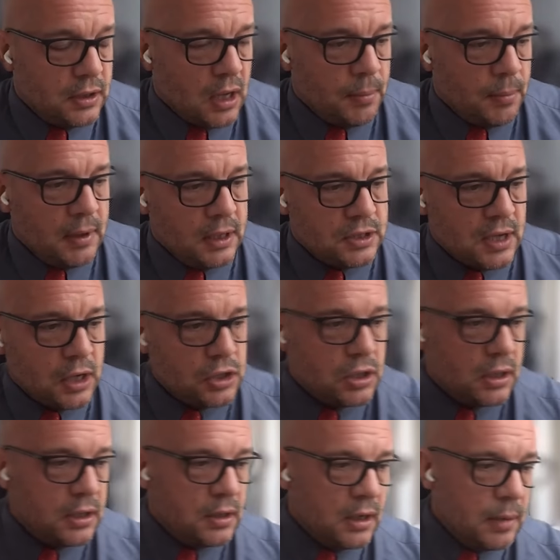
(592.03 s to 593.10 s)
I mean, essentially,
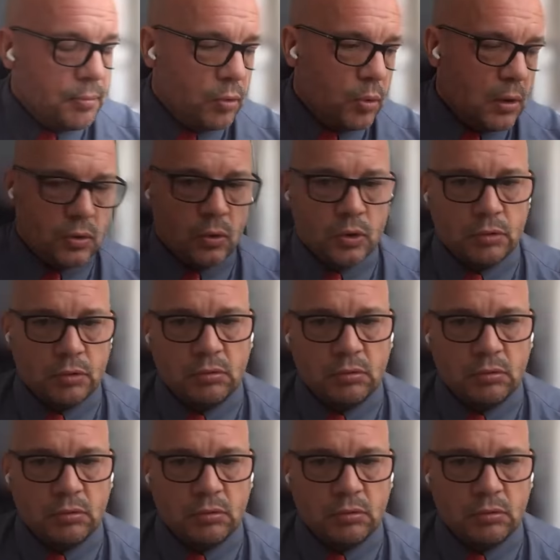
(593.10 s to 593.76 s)
the liberal world order